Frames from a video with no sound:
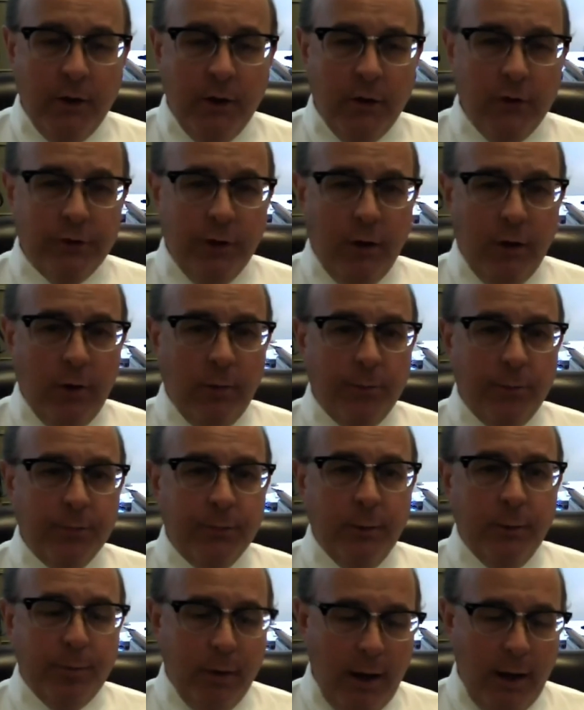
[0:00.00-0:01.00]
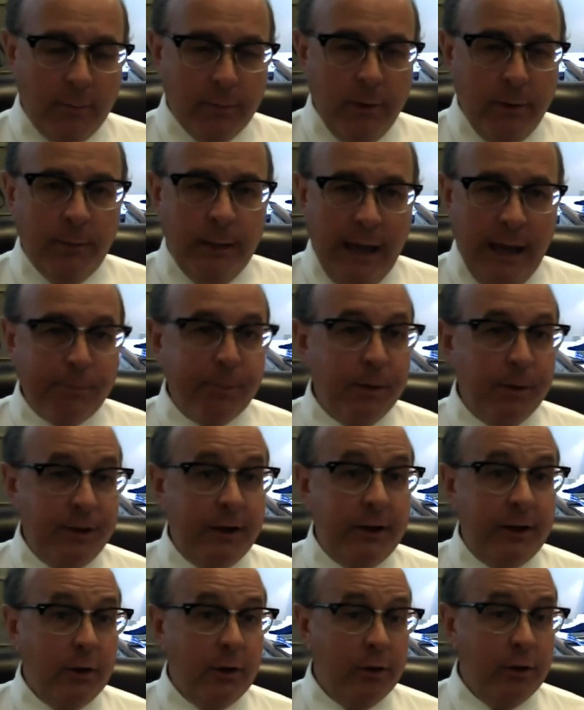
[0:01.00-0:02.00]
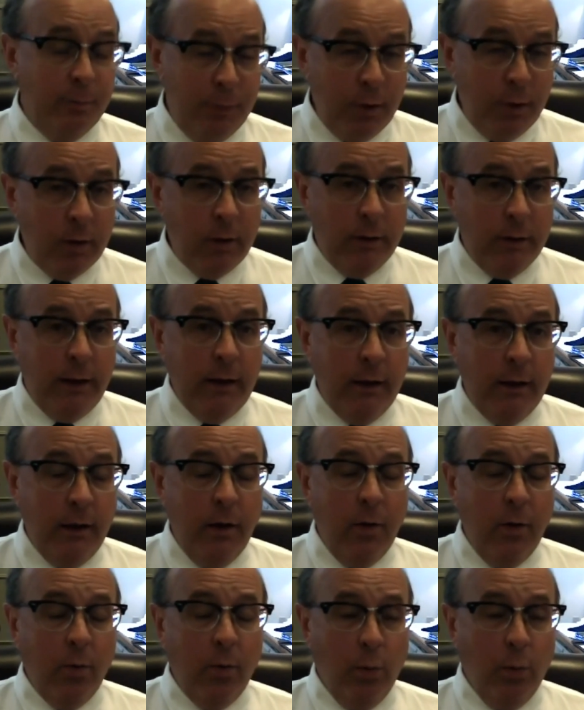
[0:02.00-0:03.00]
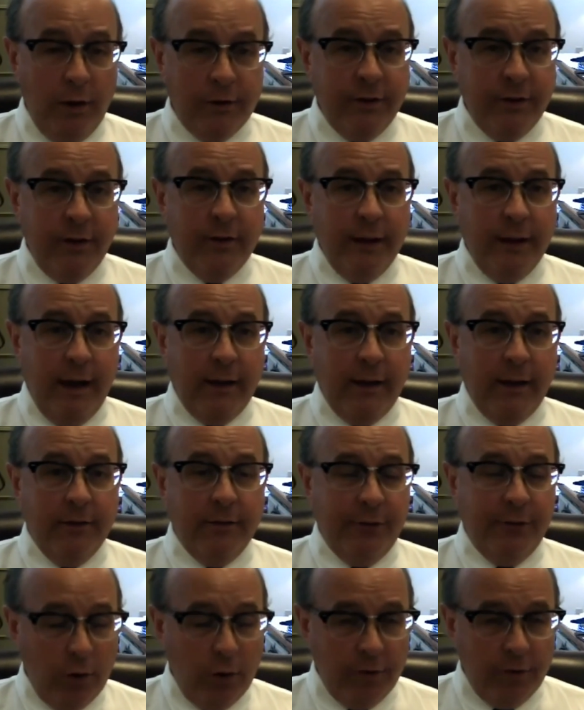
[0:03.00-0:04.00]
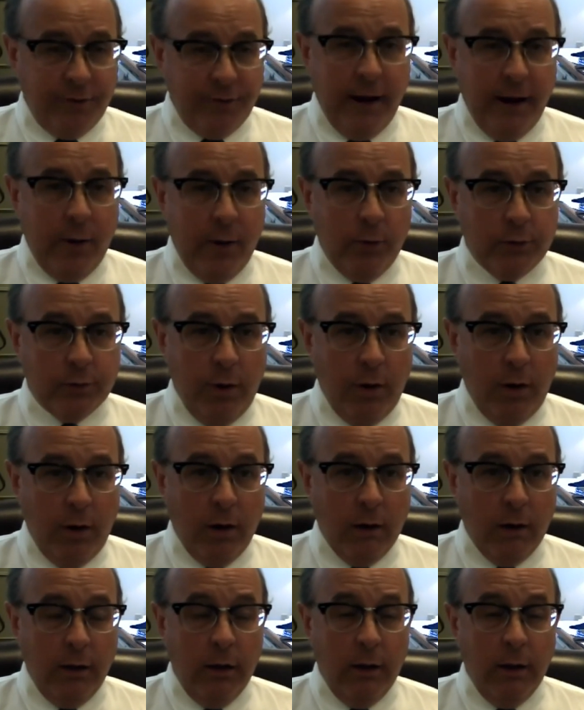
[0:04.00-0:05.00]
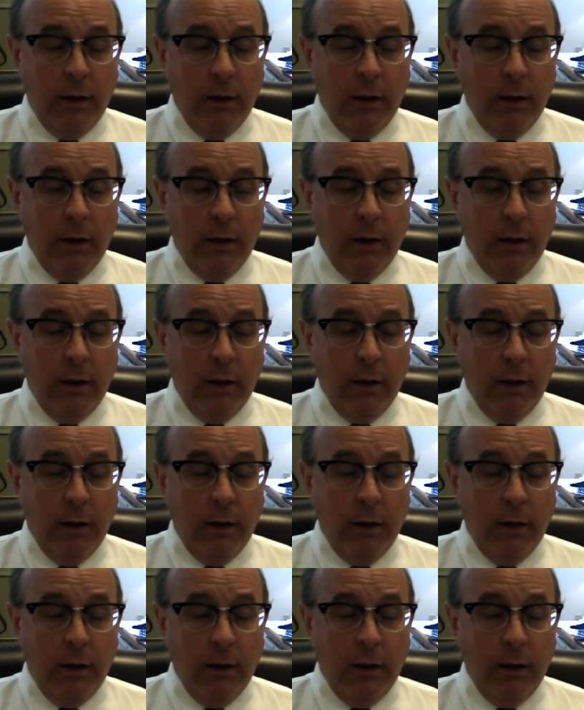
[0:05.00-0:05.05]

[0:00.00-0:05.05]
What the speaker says: So the problem in that particular community wasn't that the voter file was wrong,